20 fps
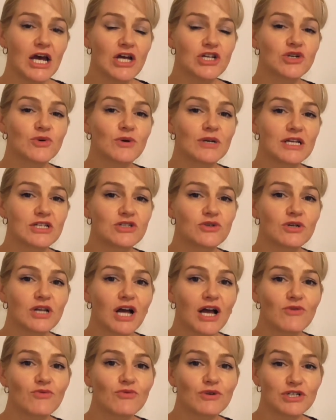to
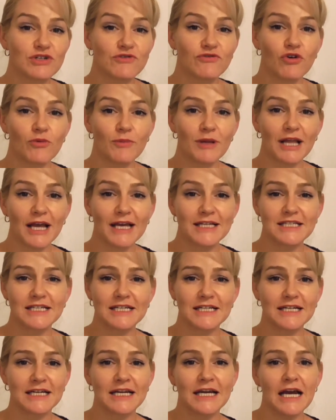electrolyte rich
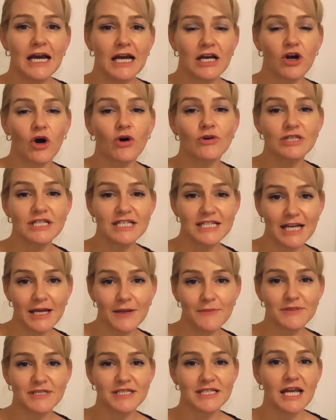formulating
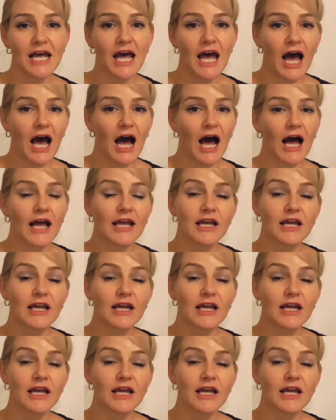concepts uh,